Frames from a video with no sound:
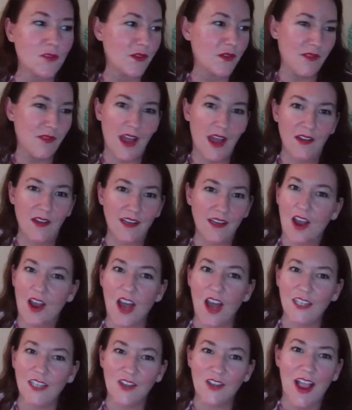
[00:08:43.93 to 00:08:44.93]
we found a
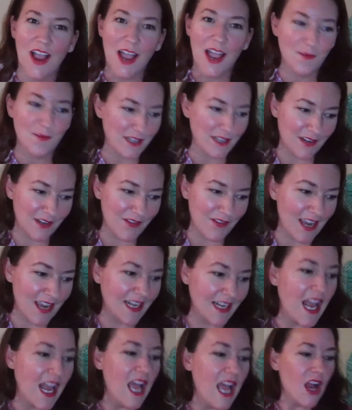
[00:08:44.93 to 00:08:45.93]
contract, we've done
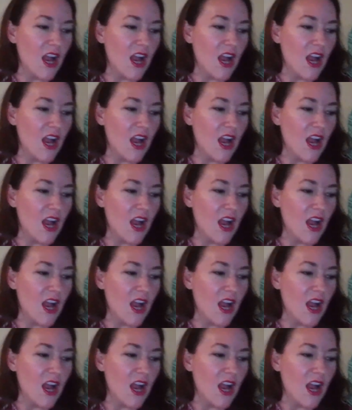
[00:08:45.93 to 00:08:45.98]
Reddit.